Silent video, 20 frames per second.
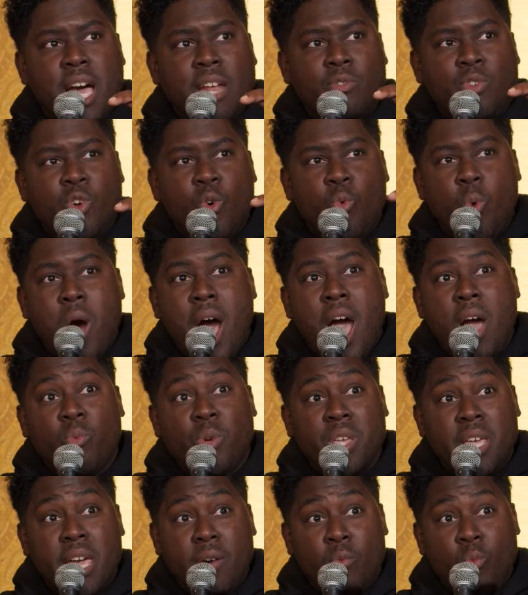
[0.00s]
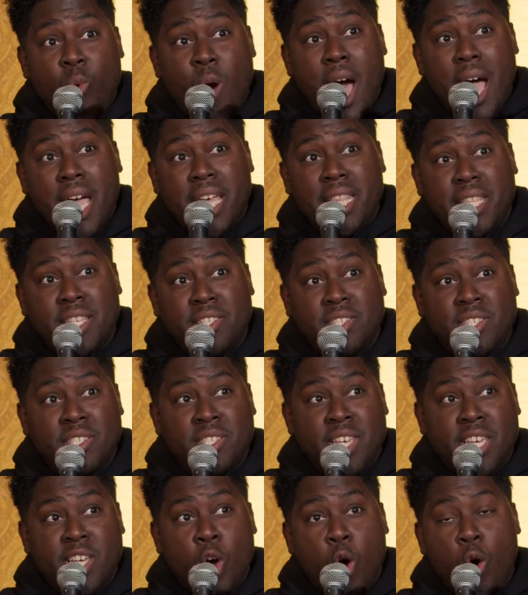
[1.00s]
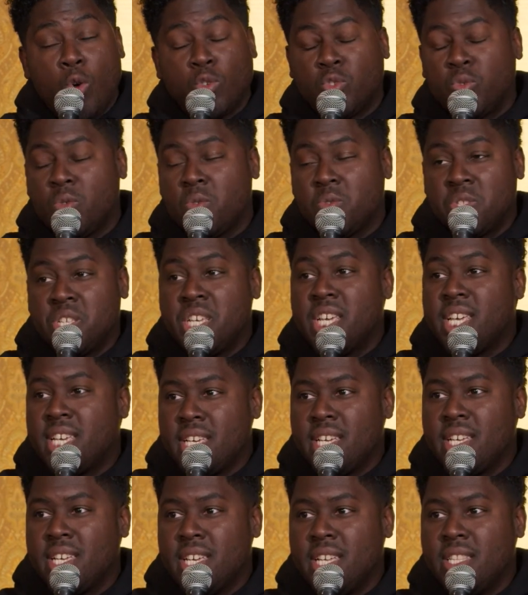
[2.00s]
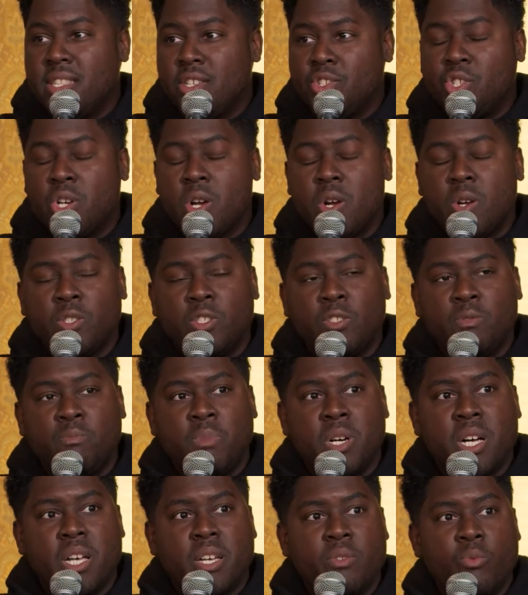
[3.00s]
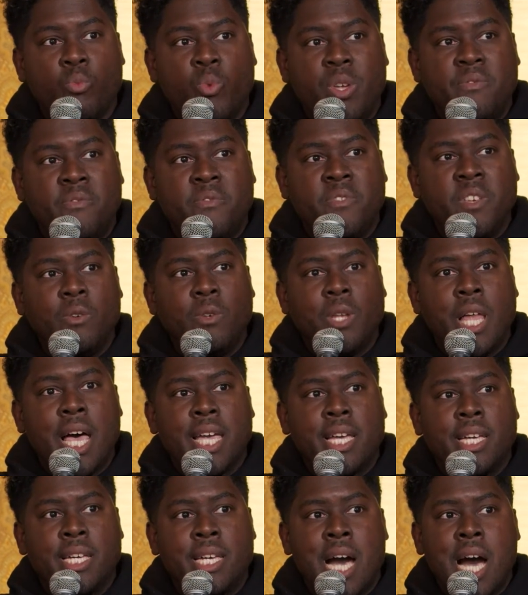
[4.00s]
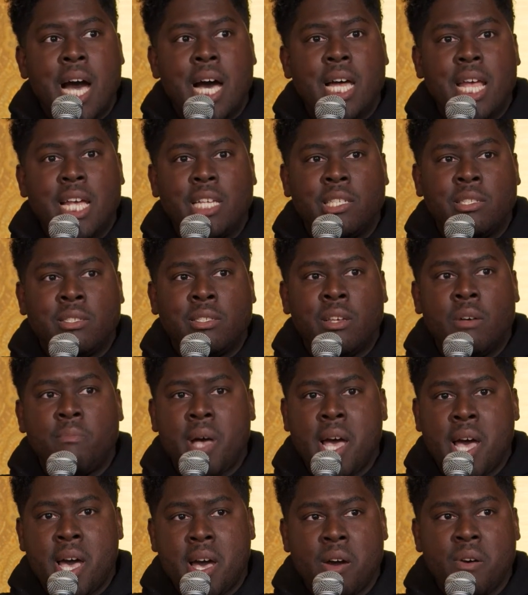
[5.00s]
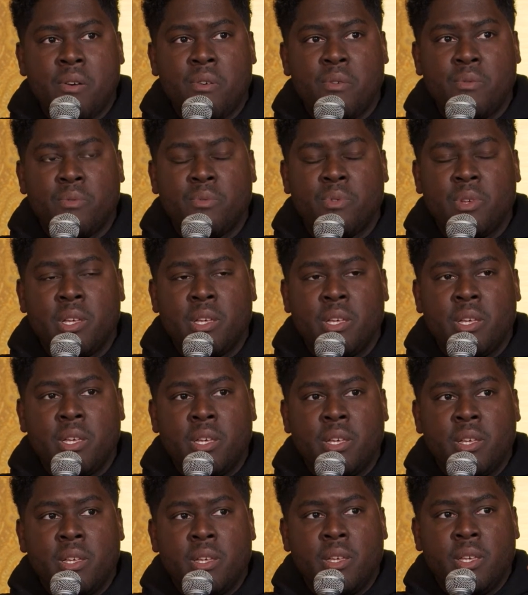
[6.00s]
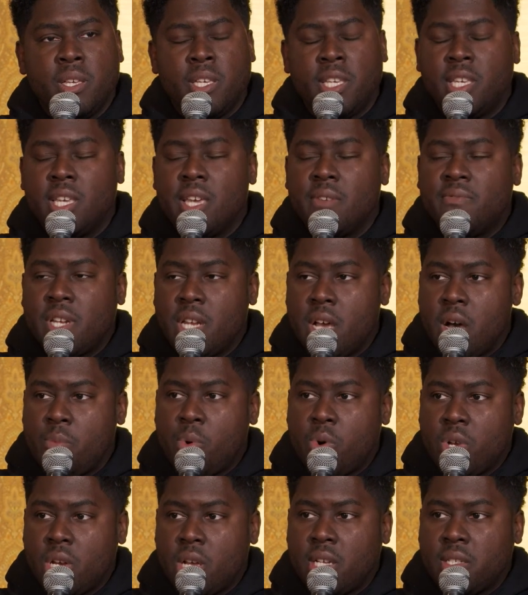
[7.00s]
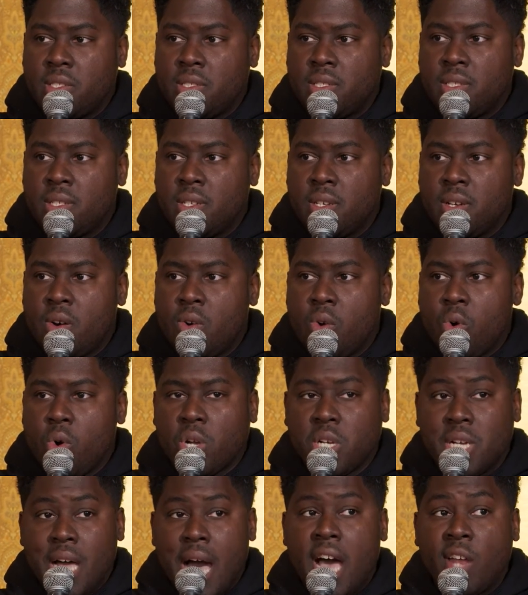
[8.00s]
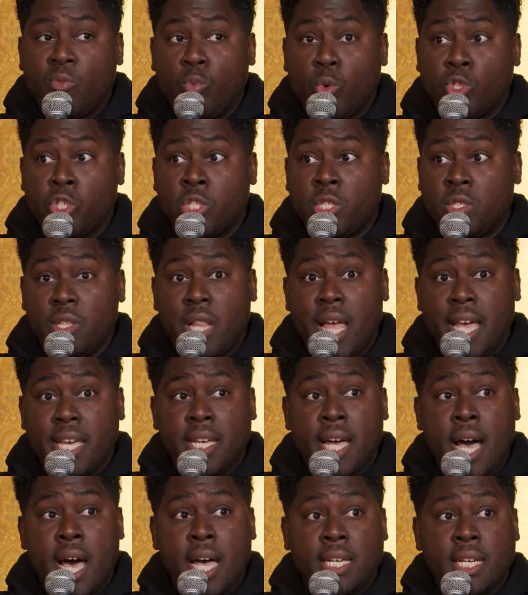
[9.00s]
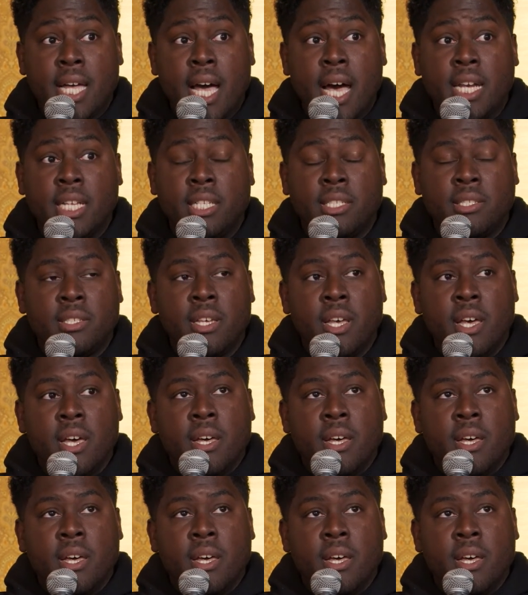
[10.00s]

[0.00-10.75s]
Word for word: i don't know why we why this is a cultural thing in the church but we feel like god has somehow given up on us mm. or god will like god god is